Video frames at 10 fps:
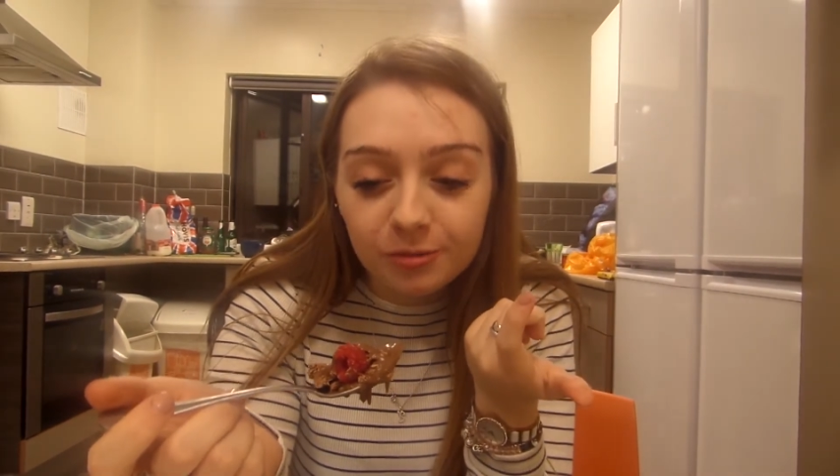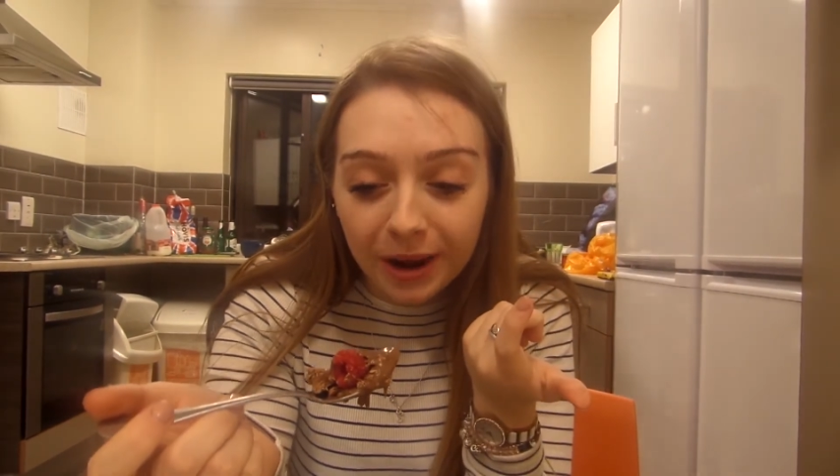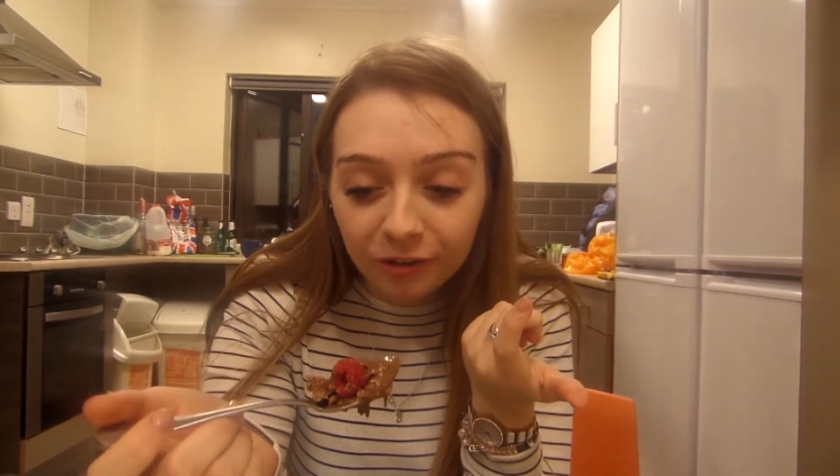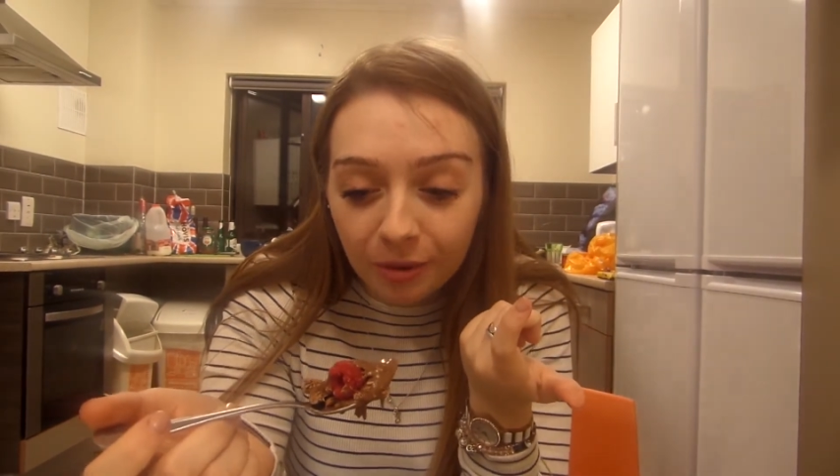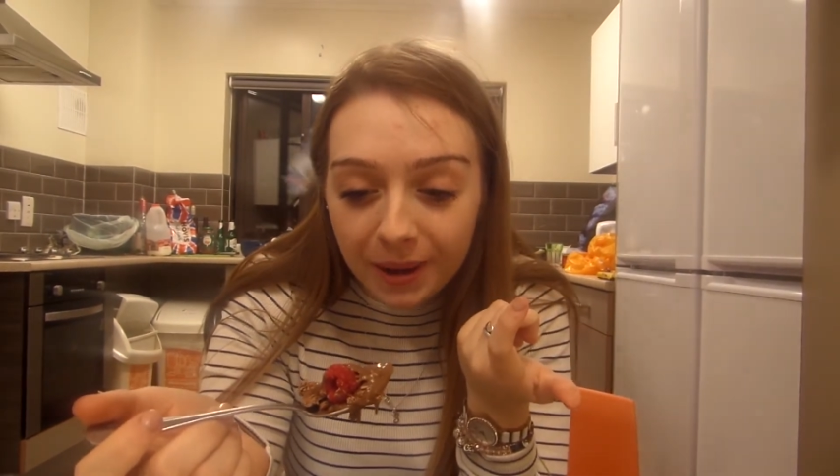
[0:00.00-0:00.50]
with
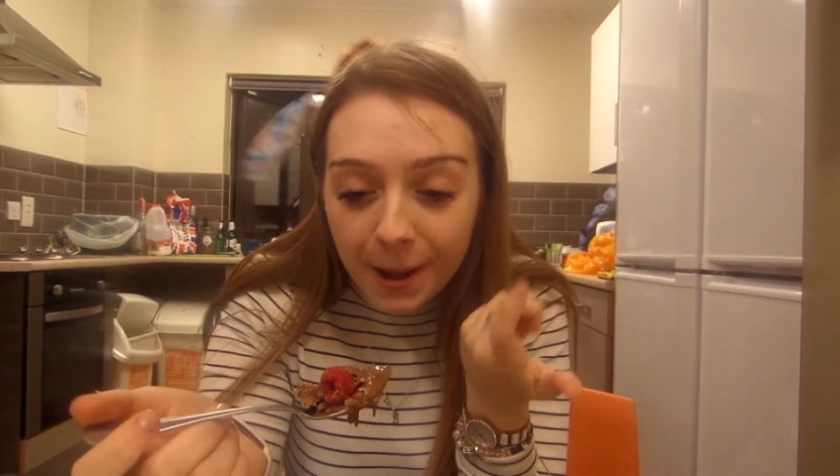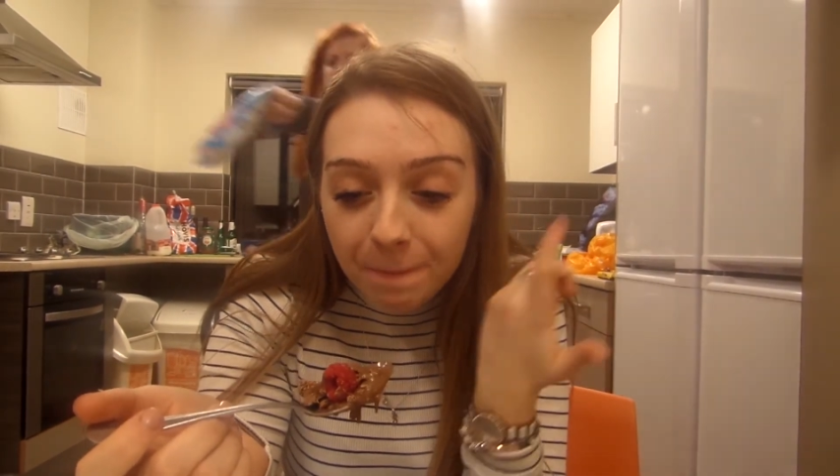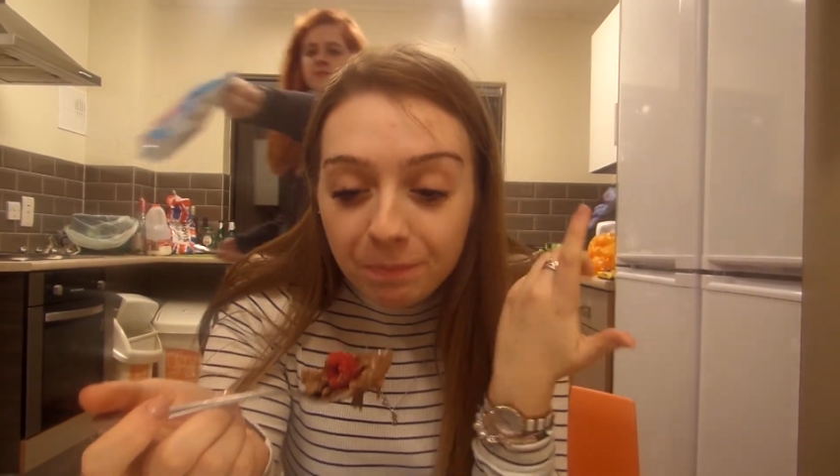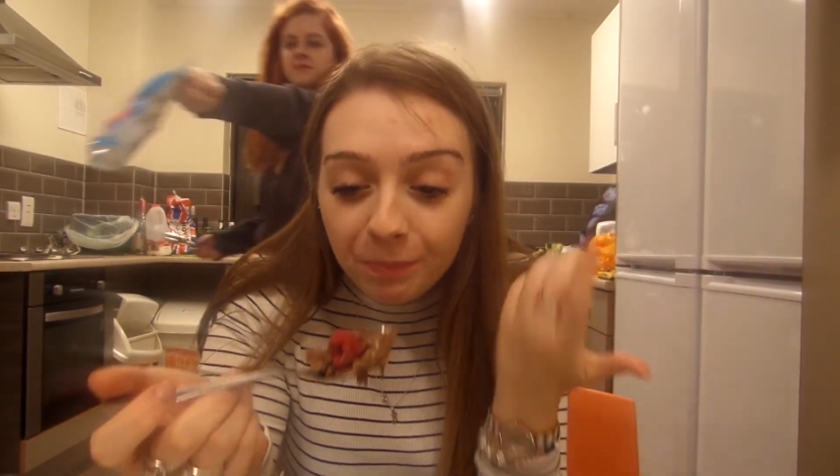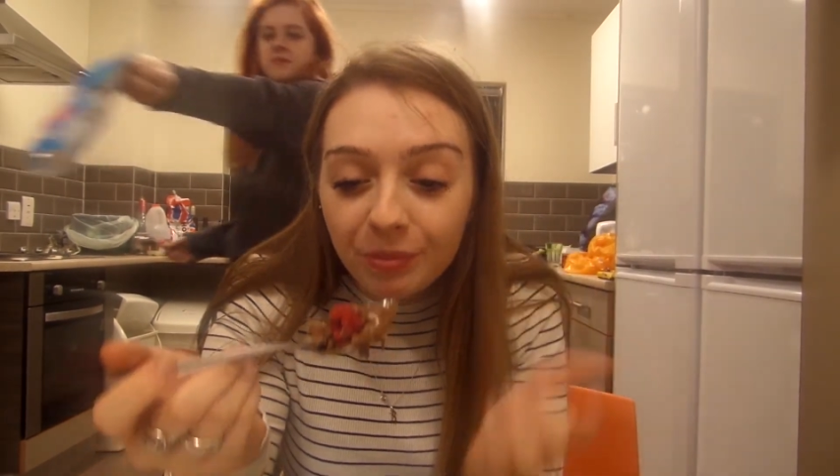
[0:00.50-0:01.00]
Spanish
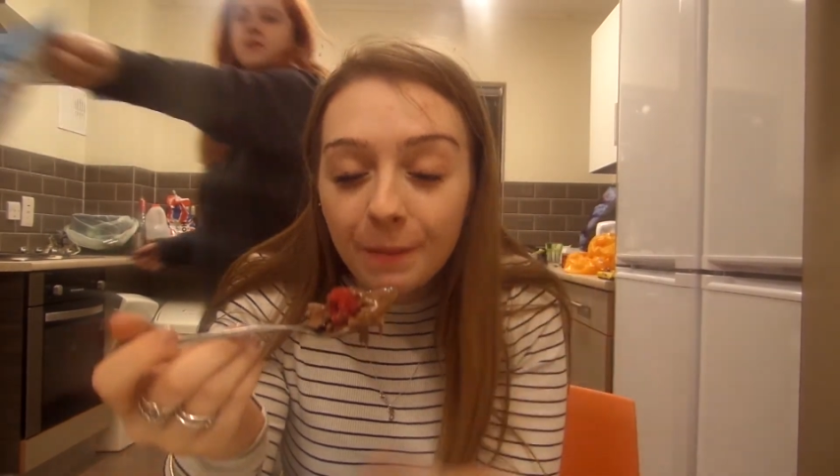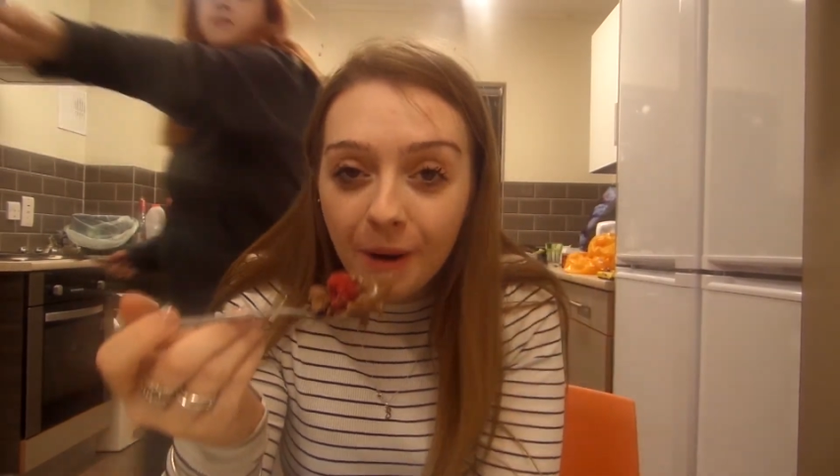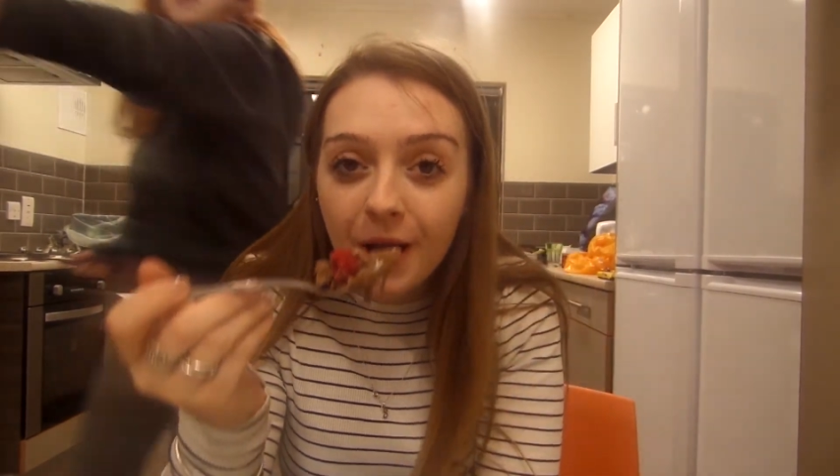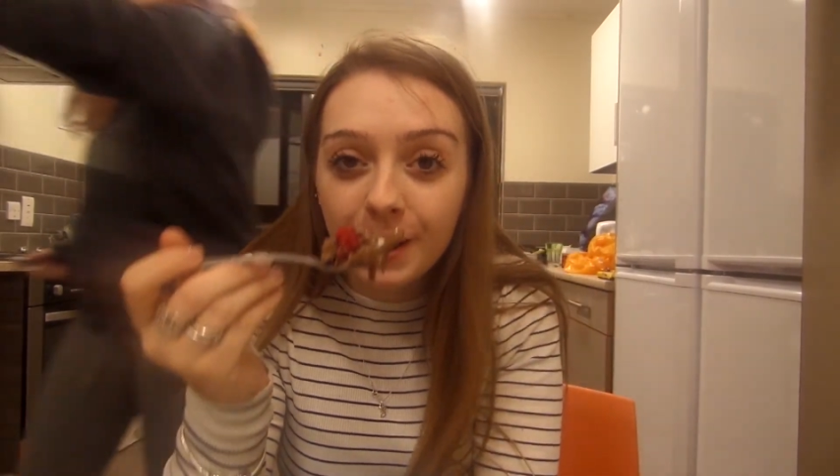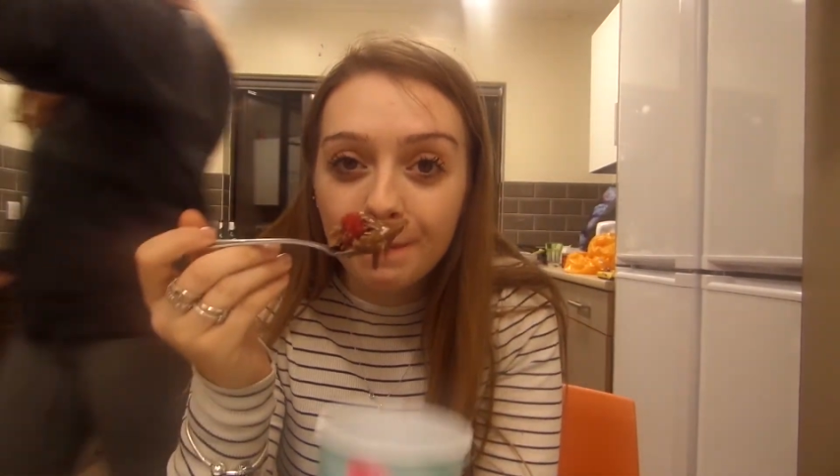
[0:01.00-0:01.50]
omelette,
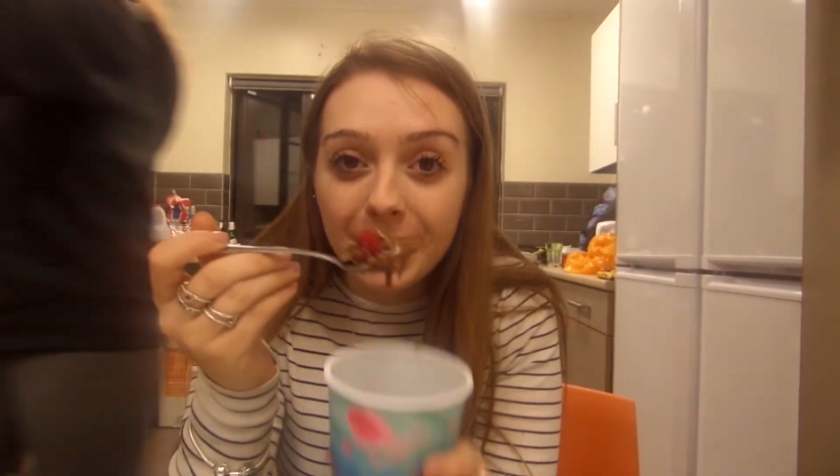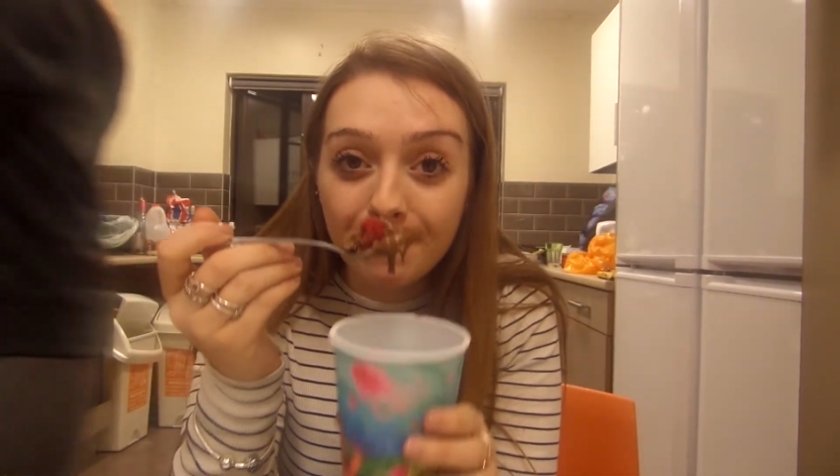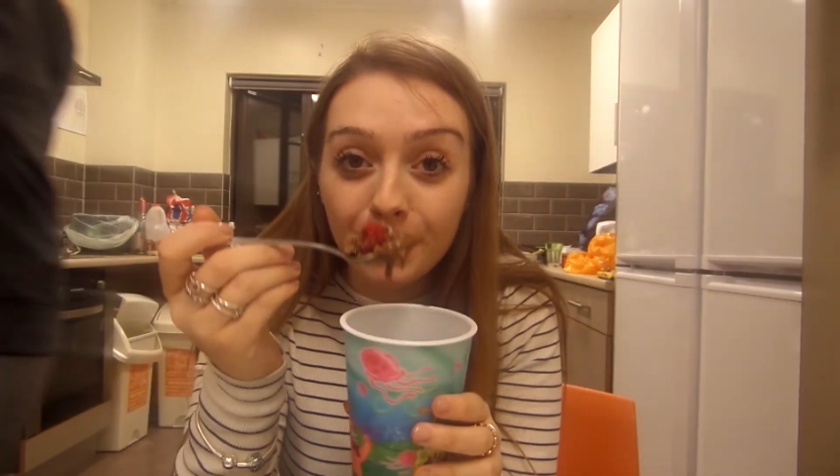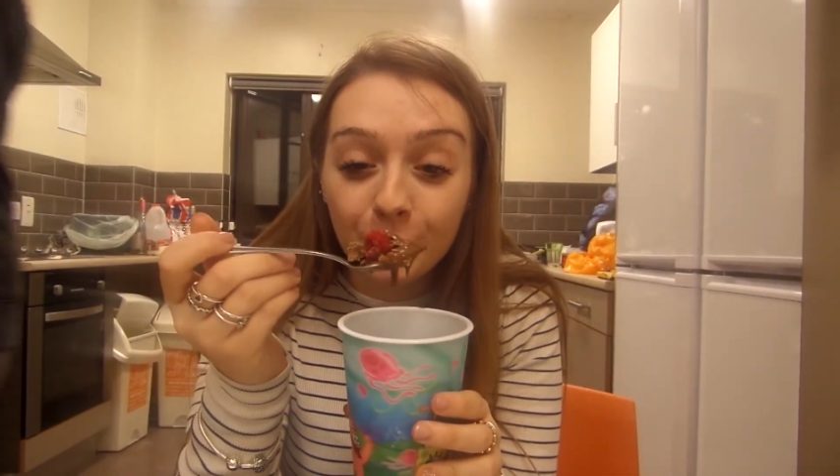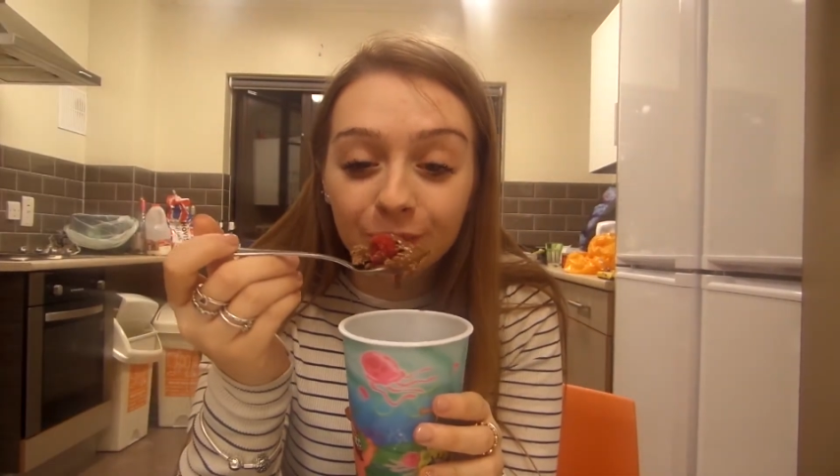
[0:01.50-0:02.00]
but I can
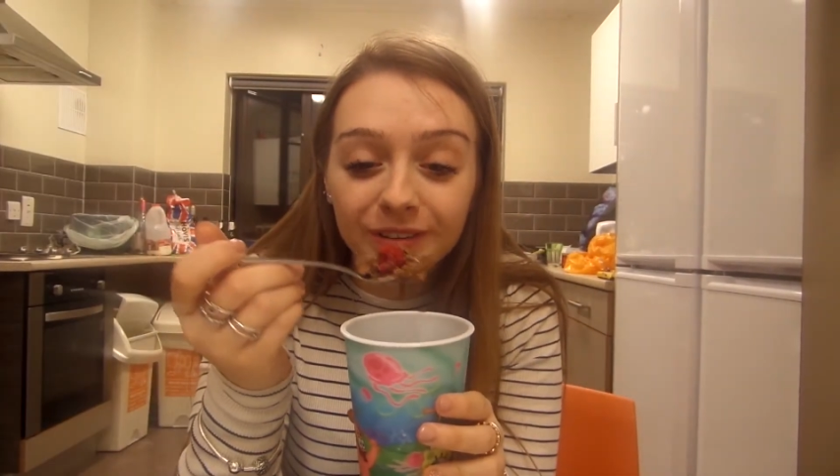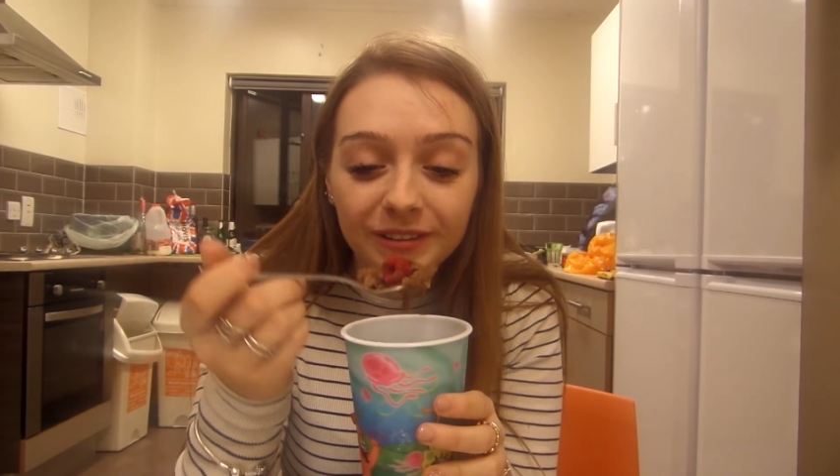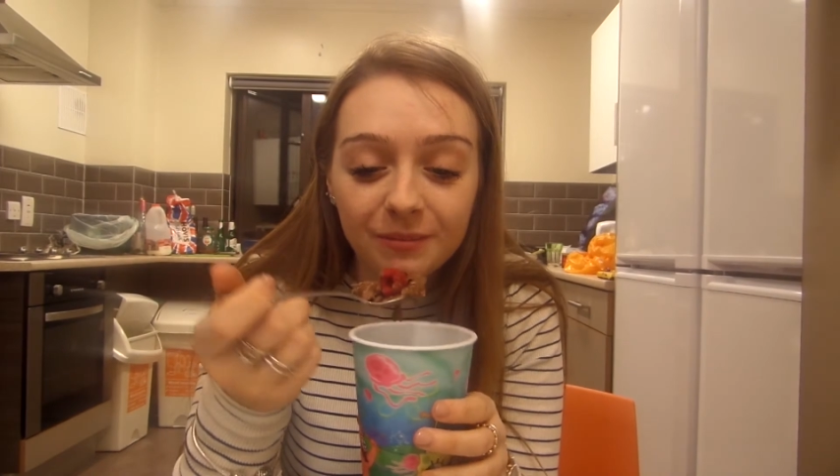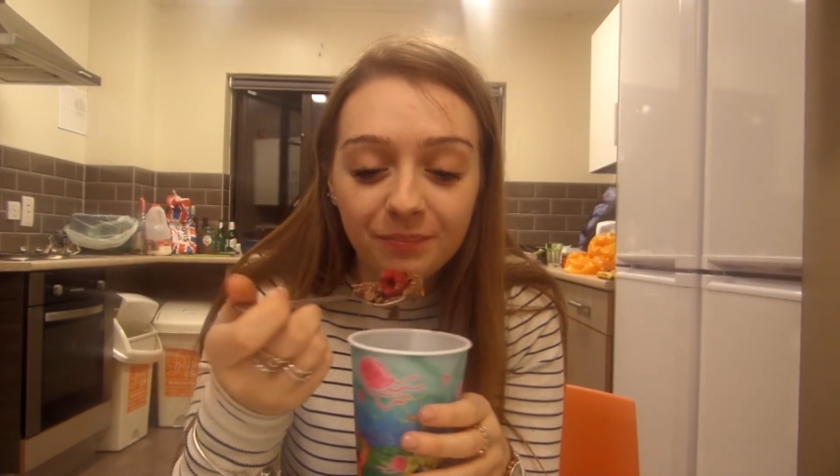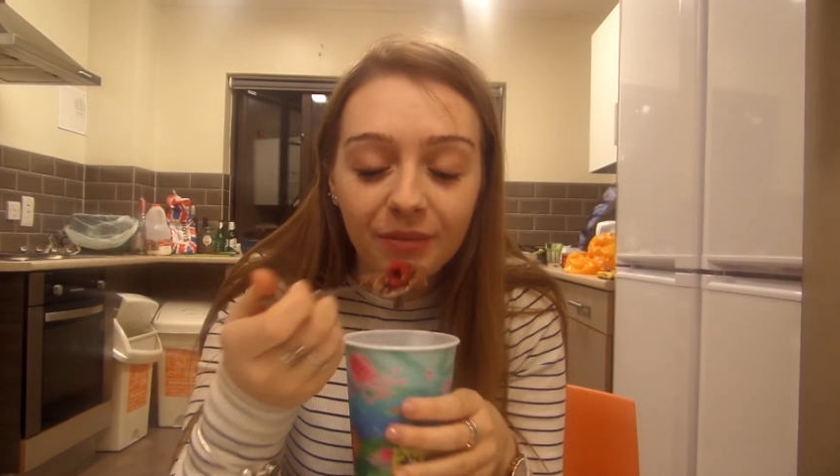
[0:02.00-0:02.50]
make mousse.